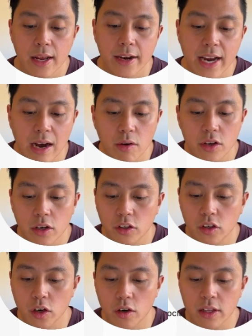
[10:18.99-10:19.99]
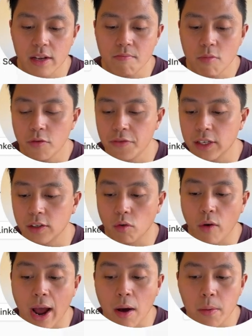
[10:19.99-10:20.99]
Now, you can certainly move this
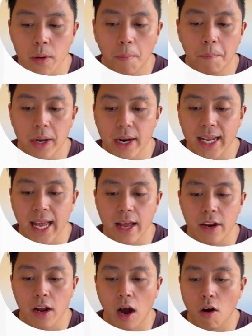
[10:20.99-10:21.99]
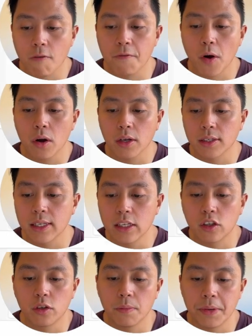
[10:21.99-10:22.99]
around, but again, our focus
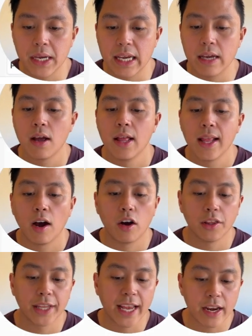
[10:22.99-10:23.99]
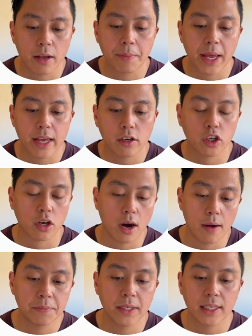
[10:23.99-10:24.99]
needs to be on landing page
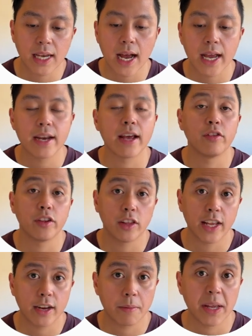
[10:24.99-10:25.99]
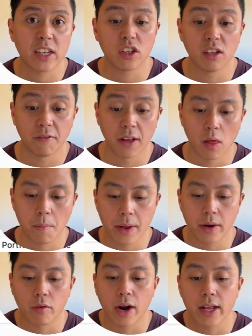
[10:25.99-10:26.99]
comp design and the landing page
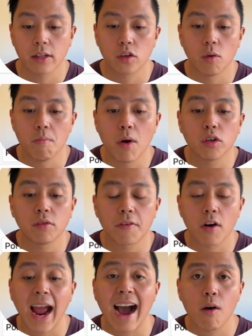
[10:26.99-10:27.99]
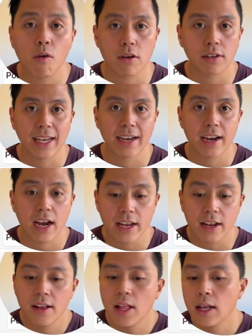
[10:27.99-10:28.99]
development, right? So most of our hours at
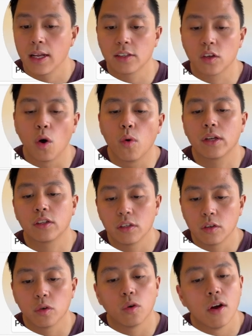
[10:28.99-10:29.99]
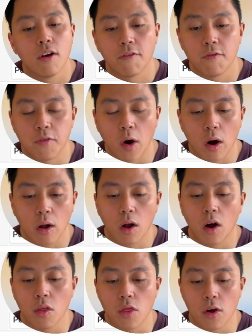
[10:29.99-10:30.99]
night is going to fall
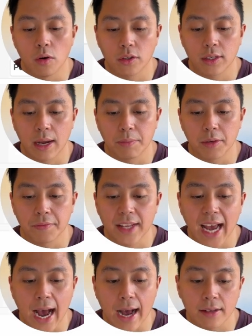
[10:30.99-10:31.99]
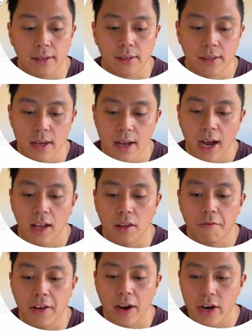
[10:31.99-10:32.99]
on those types of tasks. At
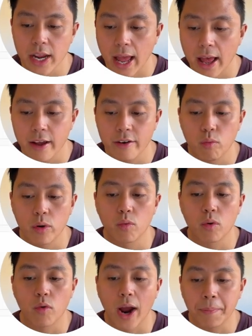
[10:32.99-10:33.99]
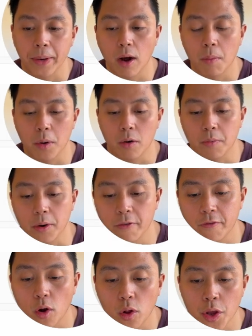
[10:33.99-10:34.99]
the very end, when we're wrapping up our
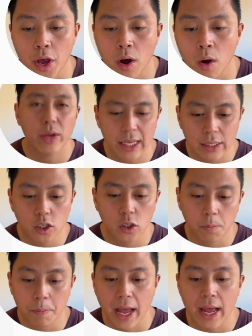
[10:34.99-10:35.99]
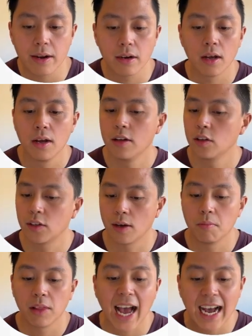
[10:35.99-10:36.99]
portfolio, we can spend
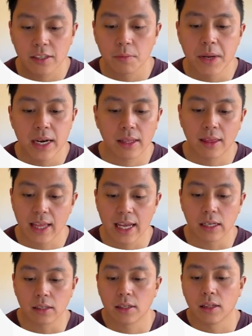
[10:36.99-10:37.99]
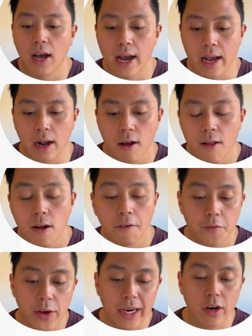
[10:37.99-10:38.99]
some last minute things like
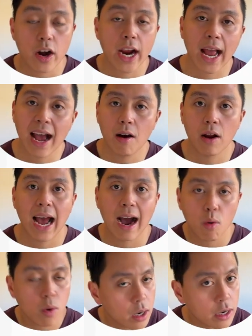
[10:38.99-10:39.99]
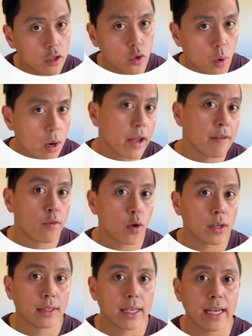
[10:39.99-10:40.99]
figuring out how we're gonna do our
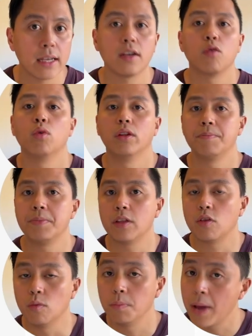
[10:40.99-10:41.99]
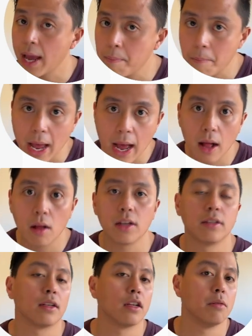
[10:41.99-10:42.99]
invoicing. Will it be through PayPal?
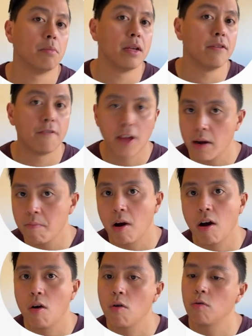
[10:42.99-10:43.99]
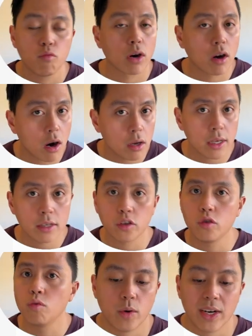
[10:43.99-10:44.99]
Is it gonna be Venmo?
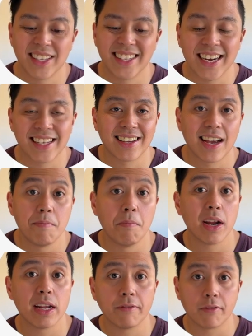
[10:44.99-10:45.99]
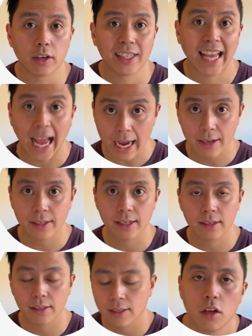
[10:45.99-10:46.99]
Regardless, you wanna set aside money for taxes.